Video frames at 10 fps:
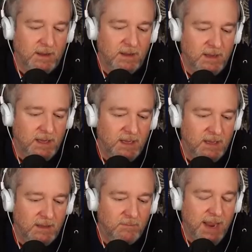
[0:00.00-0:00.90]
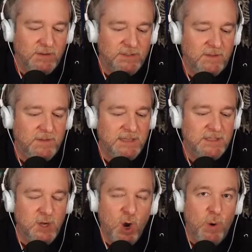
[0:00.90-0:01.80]
Uh, Microsoft
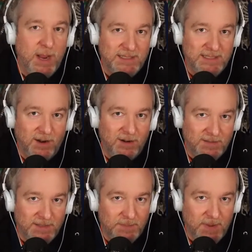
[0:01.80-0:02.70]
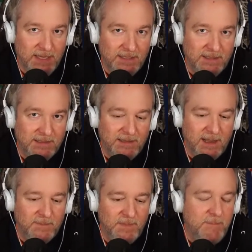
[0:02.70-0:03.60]
has no head start in this space.
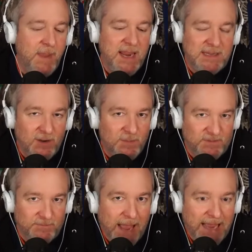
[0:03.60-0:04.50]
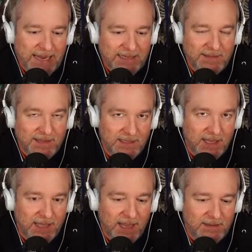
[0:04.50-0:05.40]
Um, they may in terms of backend. I mean, they
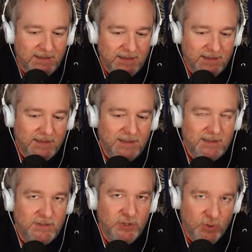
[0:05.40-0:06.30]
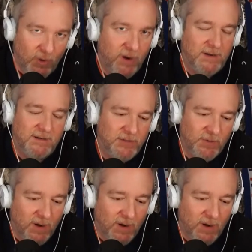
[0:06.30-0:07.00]
have like Hololens, but sure, yeah,